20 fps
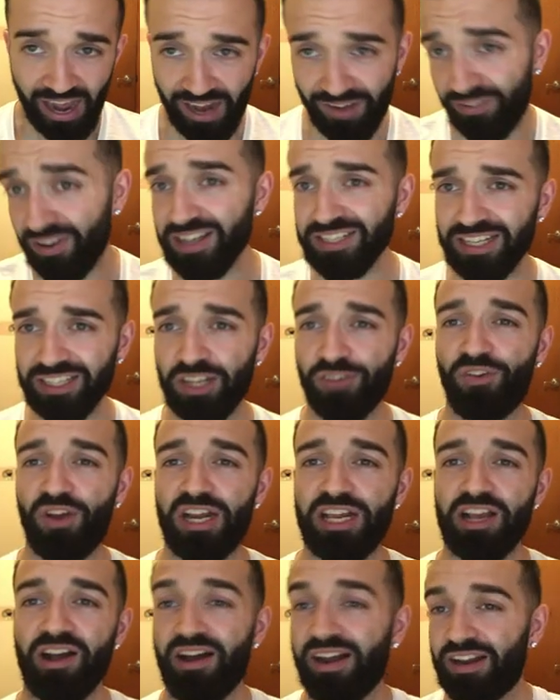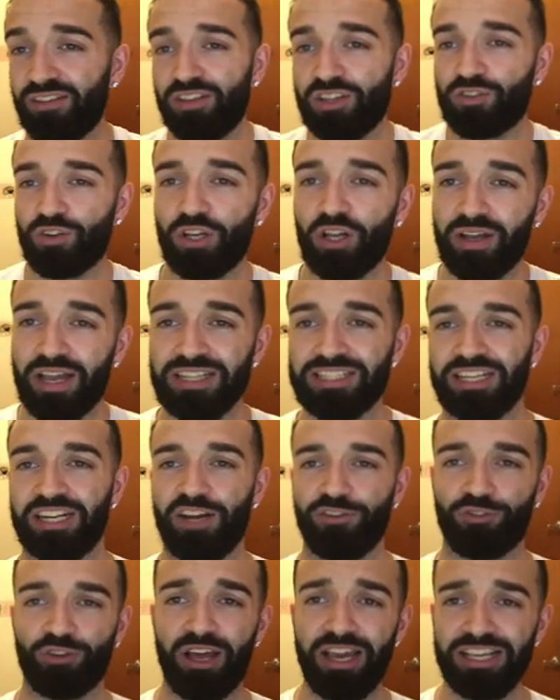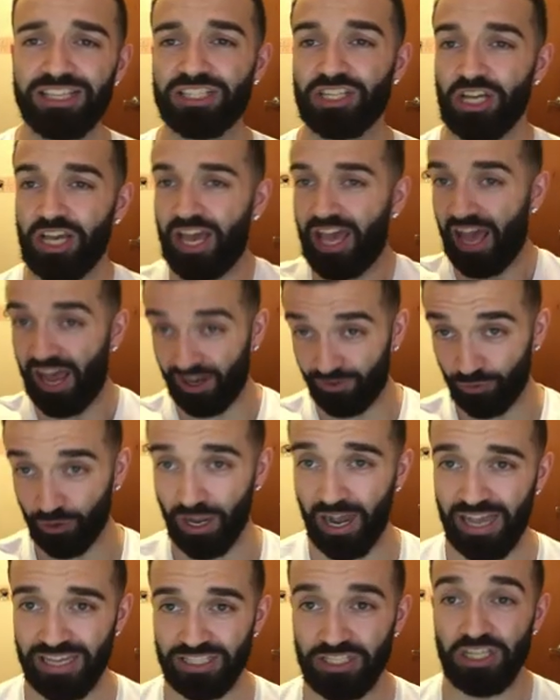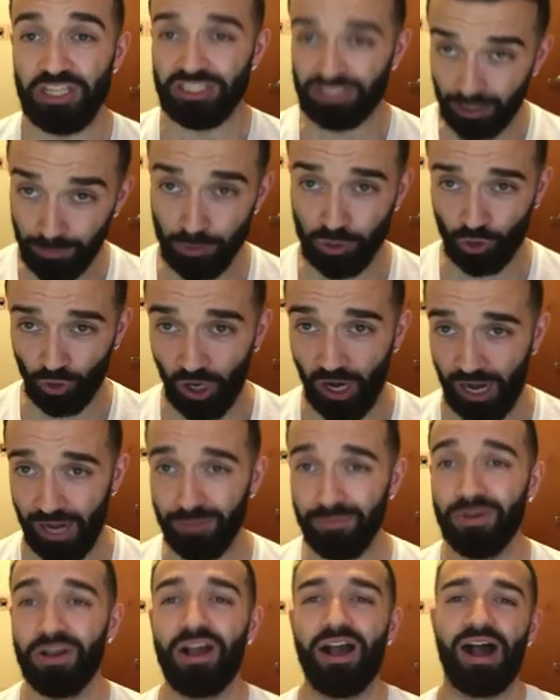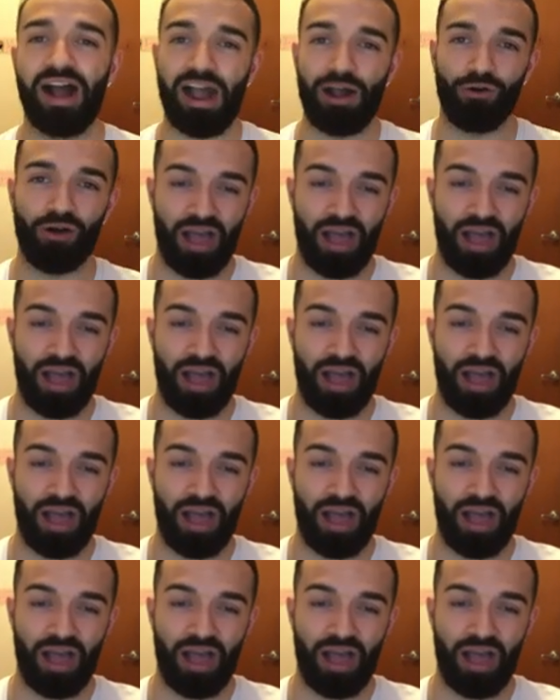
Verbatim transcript: And if you guys like the video, and if this video gets enough likes, and if you guys subscribe, I